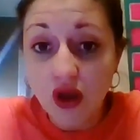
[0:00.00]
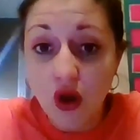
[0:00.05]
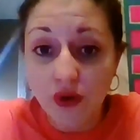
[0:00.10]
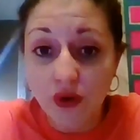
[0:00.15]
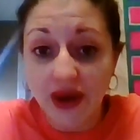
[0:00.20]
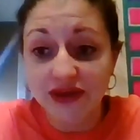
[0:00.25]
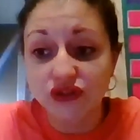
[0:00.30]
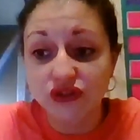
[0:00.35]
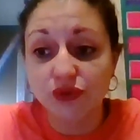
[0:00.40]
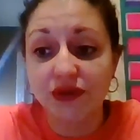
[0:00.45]

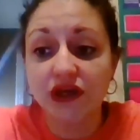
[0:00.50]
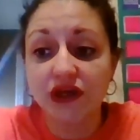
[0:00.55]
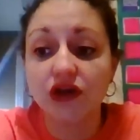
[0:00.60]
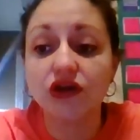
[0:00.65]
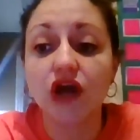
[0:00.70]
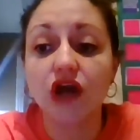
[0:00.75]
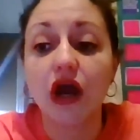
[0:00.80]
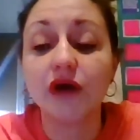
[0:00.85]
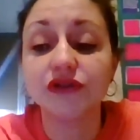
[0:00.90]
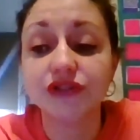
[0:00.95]
Okay, so
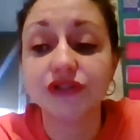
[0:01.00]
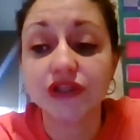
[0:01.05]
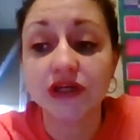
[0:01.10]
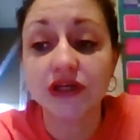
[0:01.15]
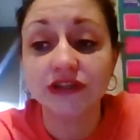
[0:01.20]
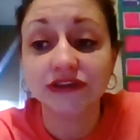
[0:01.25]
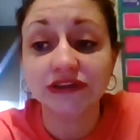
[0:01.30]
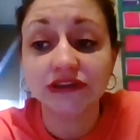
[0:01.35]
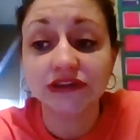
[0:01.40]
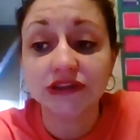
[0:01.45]
here goes.
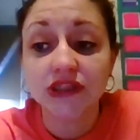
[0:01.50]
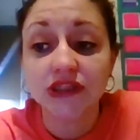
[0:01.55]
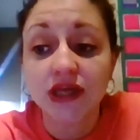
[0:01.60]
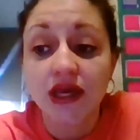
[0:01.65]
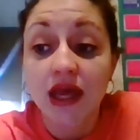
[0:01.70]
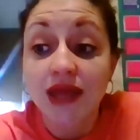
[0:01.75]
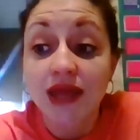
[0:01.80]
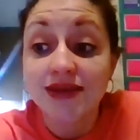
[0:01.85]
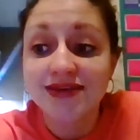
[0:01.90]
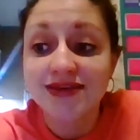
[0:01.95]

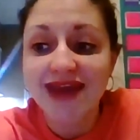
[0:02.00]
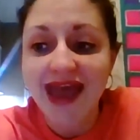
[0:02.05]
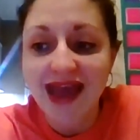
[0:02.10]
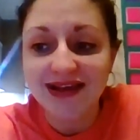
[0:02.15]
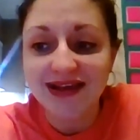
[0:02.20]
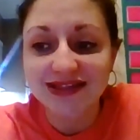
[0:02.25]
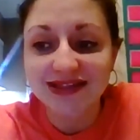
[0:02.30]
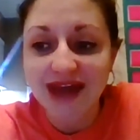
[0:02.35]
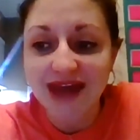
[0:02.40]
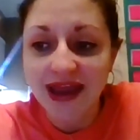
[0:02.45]

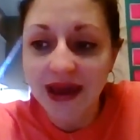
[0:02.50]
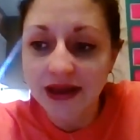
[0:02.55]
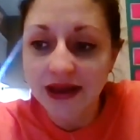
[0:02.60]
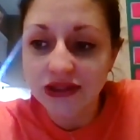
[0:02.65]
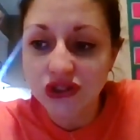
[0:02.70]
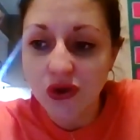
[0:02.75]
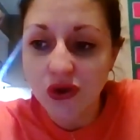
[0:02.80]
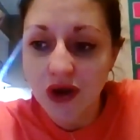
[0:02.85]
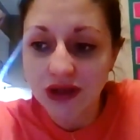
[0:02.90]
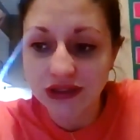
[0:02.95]
Next, I
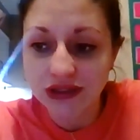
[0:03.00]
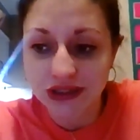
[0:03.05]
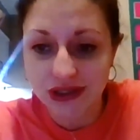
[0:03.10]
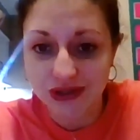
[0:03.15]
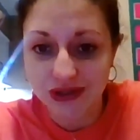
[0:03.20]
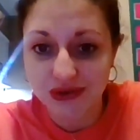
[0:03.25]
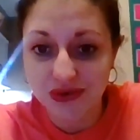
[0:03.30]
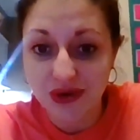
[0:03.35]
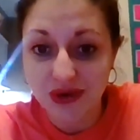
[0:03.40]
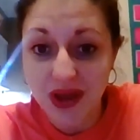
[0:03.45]
gotta talk to
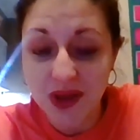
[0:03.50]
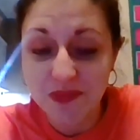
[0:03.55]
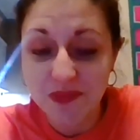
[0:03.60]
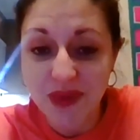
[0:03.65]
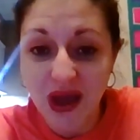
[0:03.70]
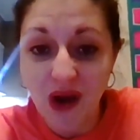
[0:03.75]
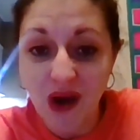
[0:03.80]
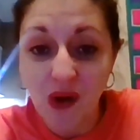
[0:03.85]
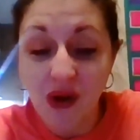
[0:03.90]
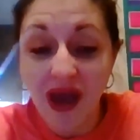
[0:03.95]
you
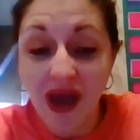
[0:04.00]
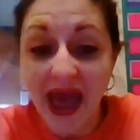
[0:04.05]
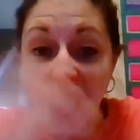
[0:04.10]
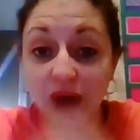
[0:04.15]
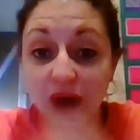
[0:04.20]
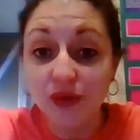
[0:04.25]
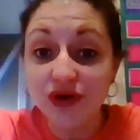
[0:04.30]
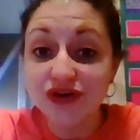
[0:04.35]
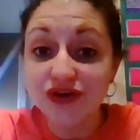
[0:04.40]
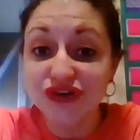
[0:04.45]
about
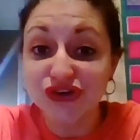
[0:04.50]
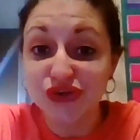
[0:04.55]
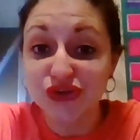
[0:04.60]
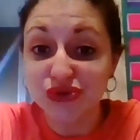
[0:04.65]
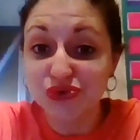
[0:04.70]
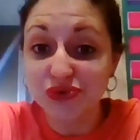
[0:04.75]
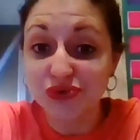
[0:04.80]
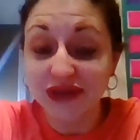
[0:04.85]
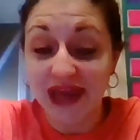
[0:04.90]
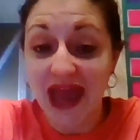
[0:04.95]
our
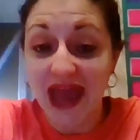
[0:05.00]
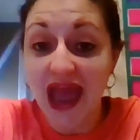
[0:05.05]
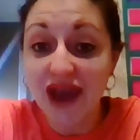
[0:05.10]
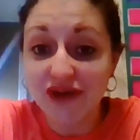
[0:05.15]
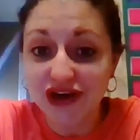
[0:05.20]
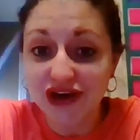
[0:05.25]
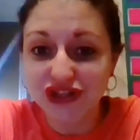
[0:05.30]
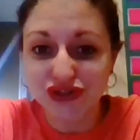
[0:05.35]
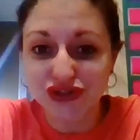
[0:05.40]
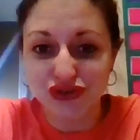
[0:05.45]
new
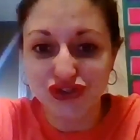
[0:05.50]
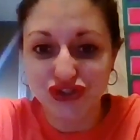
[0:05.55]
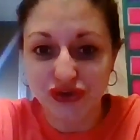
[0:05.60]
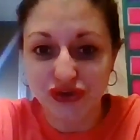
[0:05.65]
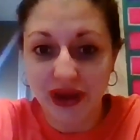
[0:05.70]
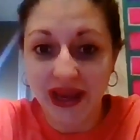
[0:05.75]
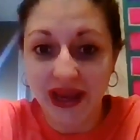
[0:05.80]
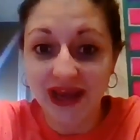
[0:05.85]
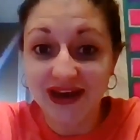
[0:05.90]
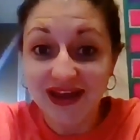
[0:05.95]
character
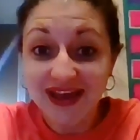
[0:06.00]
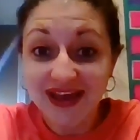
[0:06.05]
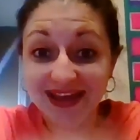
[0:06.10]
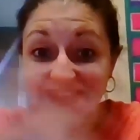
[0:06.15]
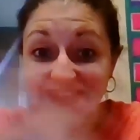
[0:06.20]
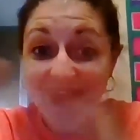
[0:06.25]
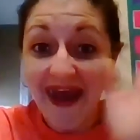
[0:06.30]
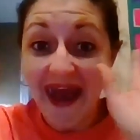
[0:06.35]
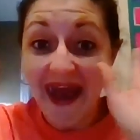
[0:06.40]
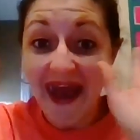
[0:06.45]
trait
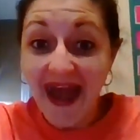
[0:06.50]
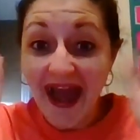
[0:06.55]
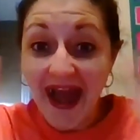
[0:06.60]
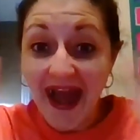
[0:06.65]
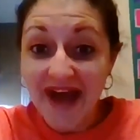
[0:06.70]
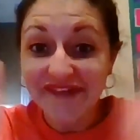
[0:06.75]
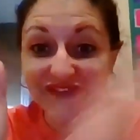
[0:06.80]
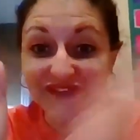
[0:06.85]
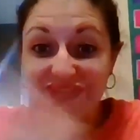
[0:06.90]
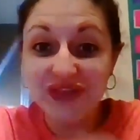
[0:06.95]

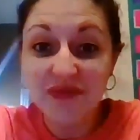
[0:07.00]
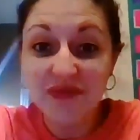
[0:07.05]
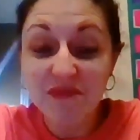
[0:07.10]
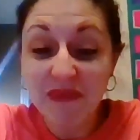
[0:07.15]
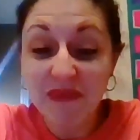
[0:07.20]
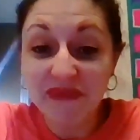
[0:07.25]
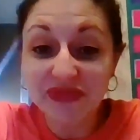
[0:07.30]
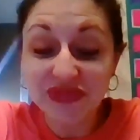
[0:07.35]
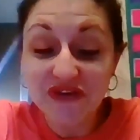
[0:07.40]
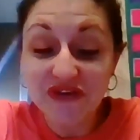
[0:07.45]
for the
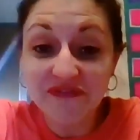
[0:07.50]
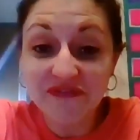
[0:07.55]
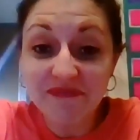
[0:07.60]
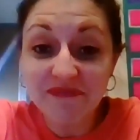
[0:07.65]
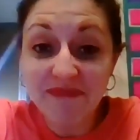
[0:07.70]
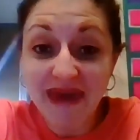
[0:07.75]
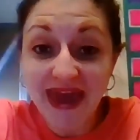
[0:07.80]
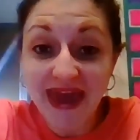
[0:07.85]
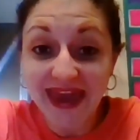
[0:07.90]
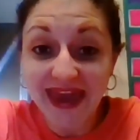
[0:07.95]
month of
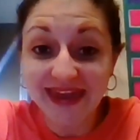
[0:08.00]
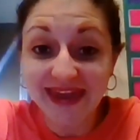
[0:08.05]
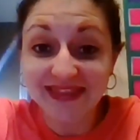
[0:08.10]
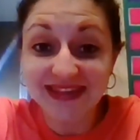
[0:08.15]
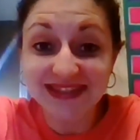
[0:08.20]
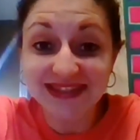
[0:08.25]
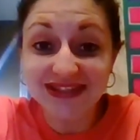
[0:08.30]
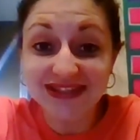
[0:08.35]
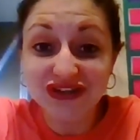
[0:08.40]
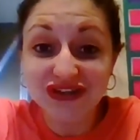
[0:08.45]
May.
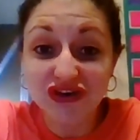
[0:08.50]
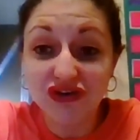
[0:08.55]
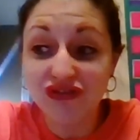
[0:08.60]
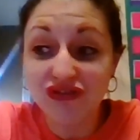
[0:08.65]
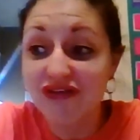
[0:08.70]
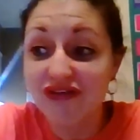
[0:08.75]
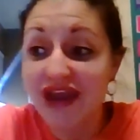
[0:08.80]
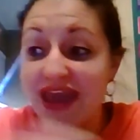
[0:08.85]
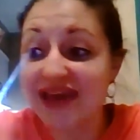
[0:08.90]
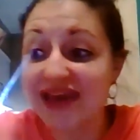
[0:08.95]
This is
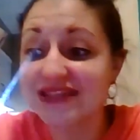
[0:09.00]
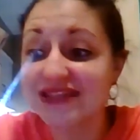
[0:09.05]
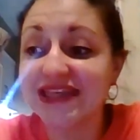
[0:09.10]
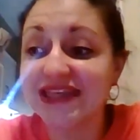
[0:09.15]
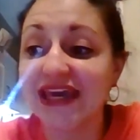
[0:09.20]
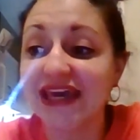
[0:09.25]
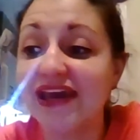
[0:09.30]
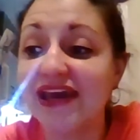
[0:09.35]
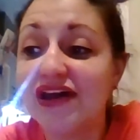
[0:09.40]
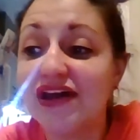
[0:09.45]

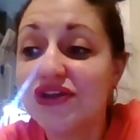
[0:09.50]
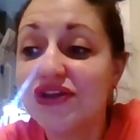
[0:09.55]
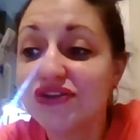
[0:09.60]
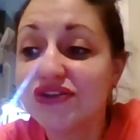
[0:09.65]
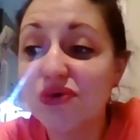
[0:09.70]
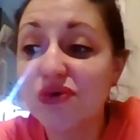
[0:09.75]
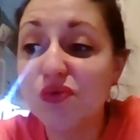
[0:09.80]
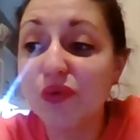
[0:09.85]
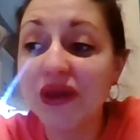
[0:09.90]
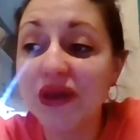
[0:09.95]
crazy.
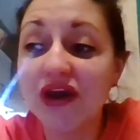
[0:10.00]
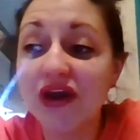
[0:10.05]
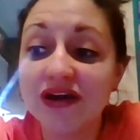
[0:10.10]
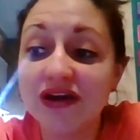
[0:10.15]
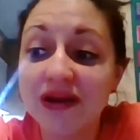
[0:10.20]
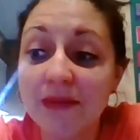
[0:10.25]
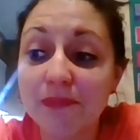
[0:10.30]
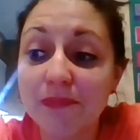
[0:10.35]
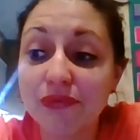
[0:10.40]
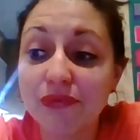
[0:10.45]
So we are
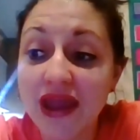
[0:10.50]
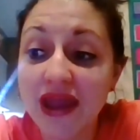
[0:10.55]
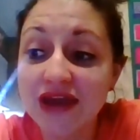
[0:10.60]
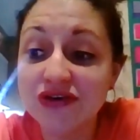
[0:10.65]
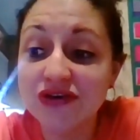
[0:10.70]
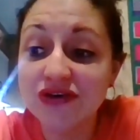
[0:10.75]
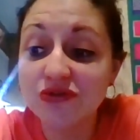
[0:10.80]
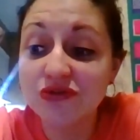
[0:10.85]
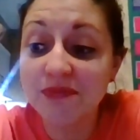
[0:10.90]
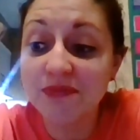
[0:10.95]
in a
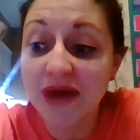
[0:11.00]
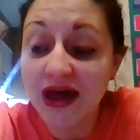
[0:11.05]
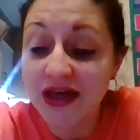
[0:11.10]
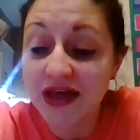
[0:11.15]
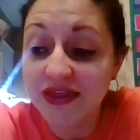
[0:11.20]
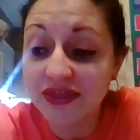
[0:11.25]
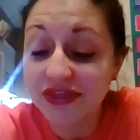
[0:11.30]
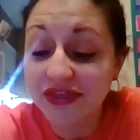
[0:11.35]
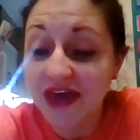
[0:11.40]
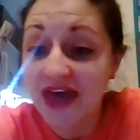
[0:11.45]
brand new
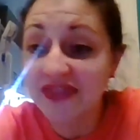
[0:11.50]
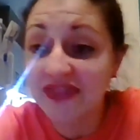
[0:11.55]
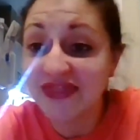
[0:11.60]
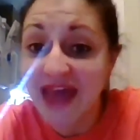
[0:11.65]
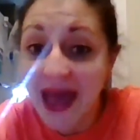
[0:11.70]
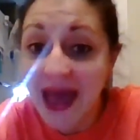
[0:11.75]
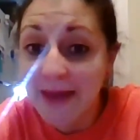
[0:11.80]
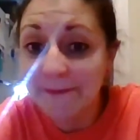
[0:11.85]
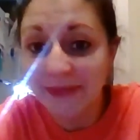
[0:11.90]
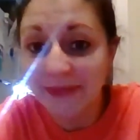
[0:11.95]
month, and
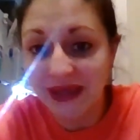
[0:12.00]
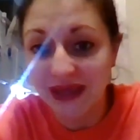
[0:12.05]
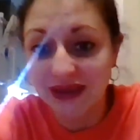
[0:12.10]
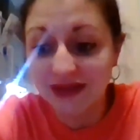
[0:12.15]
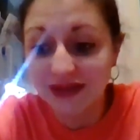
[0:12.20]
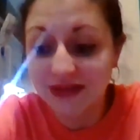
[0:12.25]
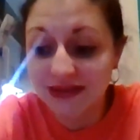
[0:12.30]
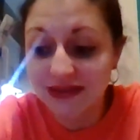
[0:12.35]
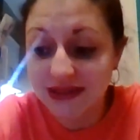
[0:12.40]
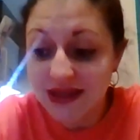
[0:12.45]
that
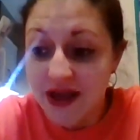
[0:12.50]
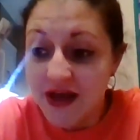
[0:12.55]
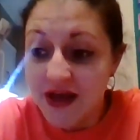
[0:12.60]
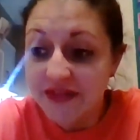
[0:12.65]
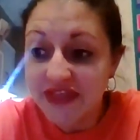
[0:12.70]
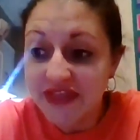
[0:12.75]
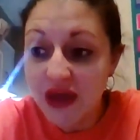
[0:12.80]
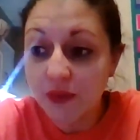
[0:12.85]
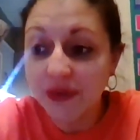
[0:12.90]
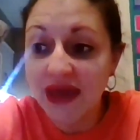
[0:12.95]
means
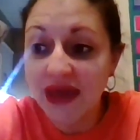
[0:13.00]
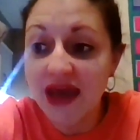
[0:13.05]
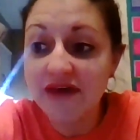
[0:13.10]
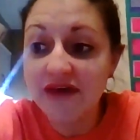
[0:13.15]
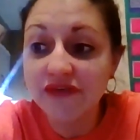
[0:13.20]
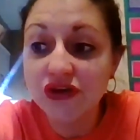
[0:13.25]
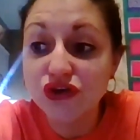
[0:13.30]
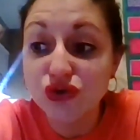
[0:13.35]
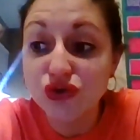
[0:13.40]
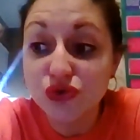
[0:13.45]
that we
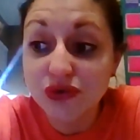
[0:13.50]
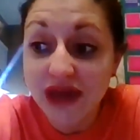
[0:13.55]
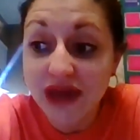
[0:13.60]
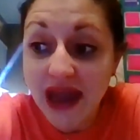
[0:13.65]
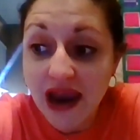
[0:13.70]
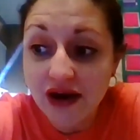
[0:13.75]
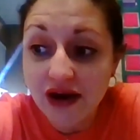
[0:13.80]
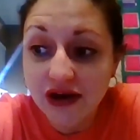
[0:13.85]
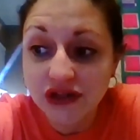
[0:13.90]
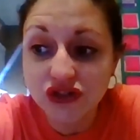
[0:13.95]
have a new
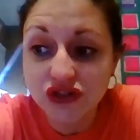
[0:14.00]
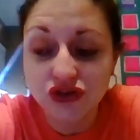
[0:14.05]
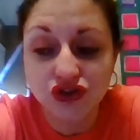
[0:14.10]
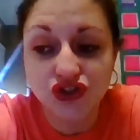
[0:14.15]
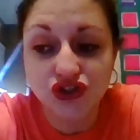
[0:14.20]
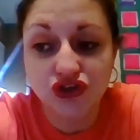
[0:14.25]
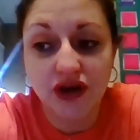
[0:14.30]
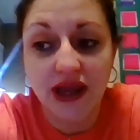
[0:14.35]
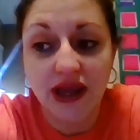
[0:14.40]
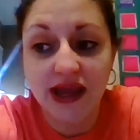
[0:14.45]
character
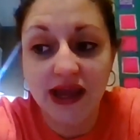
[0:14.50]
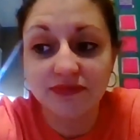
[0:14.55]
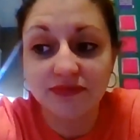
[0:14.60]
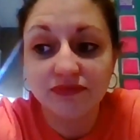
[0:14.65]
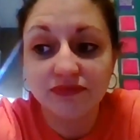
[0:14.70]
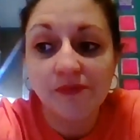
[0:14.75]
trait.